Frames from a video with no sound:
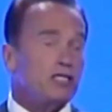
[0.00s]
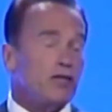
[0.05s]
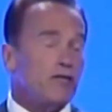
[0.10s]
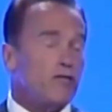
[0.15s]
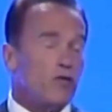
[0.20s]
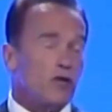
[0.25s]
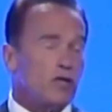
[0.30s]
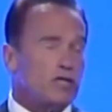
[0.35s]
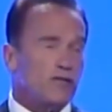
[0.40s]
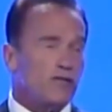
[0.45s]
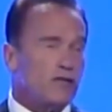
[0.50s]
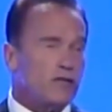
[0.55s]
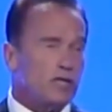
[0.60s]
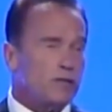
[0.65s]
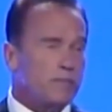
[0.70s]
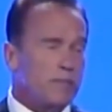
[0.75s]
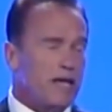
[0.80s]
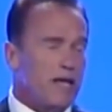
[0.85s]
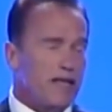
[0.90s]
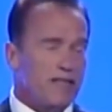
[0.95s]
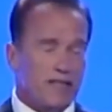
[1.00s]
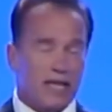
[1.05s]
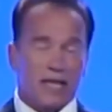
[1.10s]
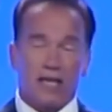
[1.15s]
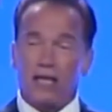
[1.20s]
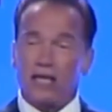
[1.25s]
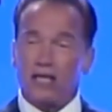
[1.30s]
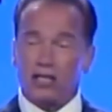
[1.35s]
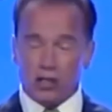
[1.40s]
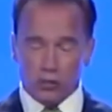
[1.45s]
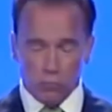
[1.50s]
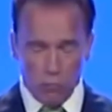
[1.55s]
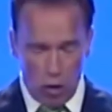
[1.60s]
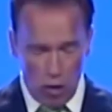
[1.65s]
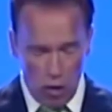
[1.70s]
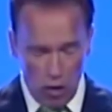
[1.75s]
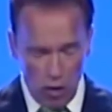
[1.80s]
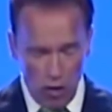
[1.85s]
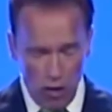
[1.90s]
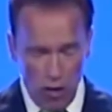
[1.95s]
of course, for thinking
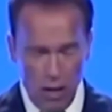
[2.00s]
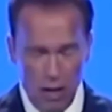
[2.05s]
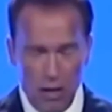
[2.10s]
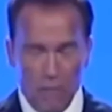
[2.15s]
small,